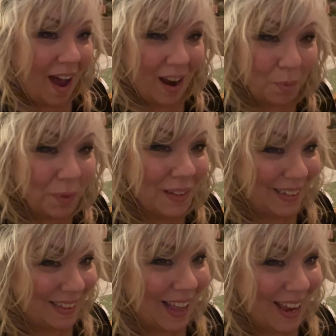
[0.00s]
I
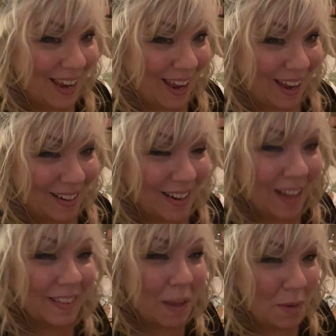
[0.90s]
really like it.
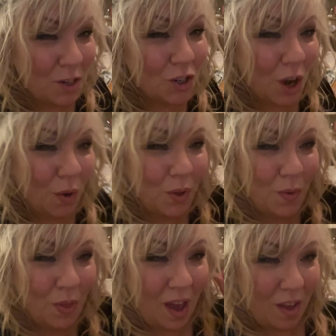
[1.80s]
Now let me show
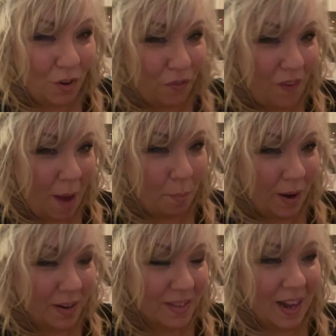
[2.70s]
you the other
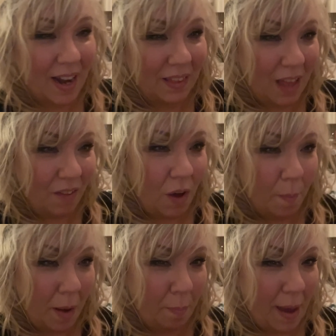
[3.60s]
fabrics that I love on
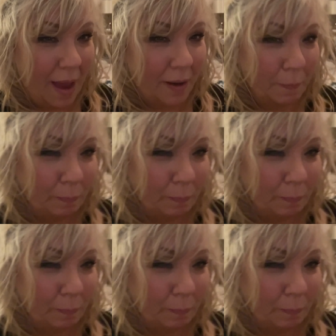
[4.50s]
my bed.